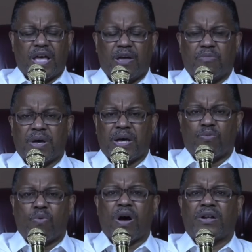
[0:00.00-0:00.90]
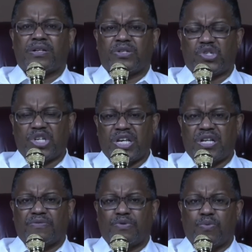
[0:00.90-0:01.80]
Amen. Water the
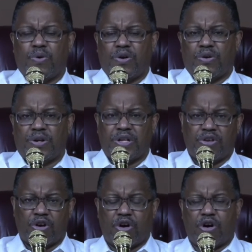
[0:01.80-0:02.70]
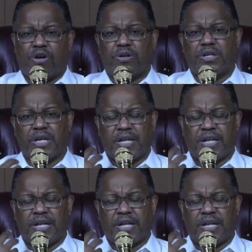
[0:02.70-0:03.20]
seed of the word in your heart